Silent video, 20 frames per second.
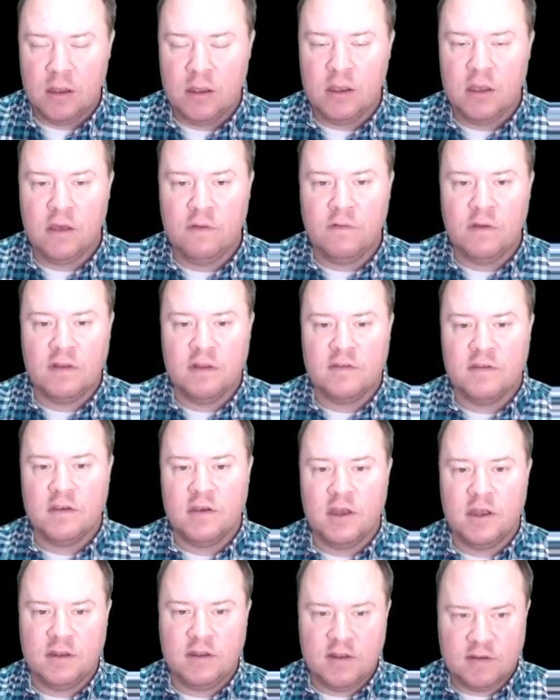if it's
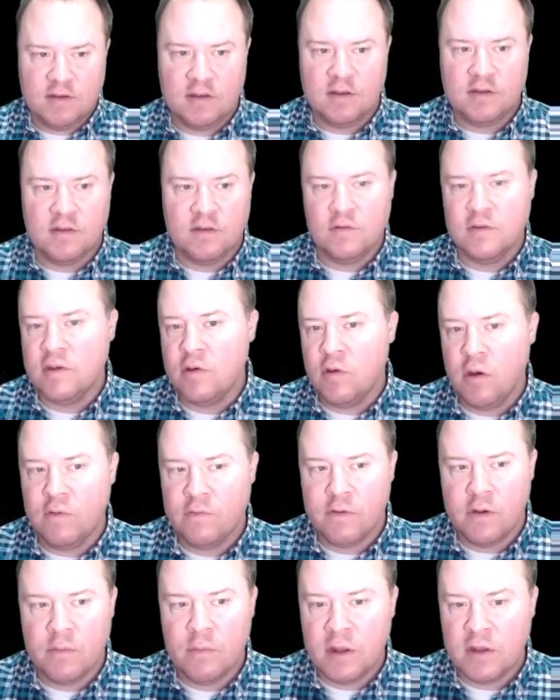a distance of 0
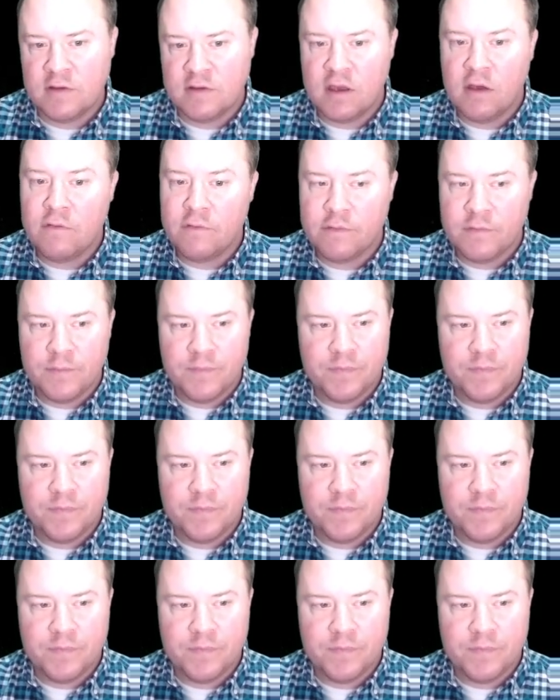from itself.